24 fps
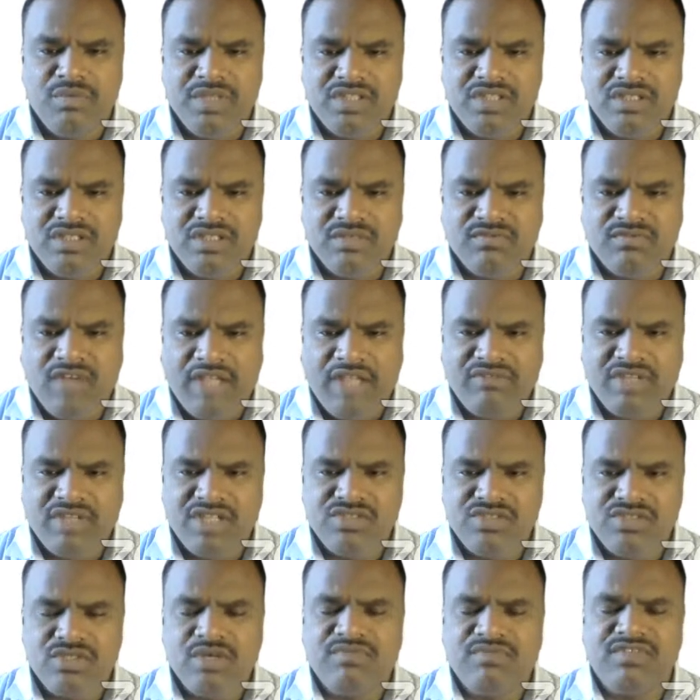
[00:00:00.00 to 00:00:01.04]
with 5
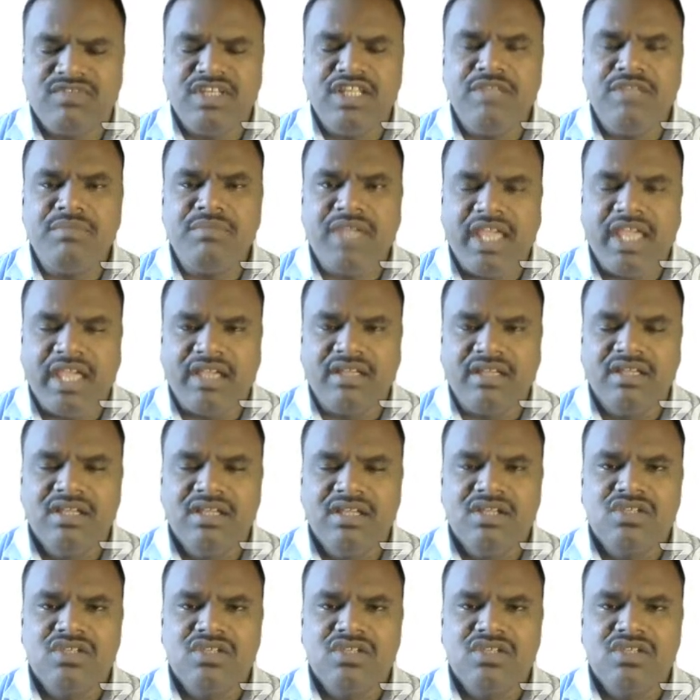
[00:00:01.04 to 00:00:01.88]
kg of neem cake,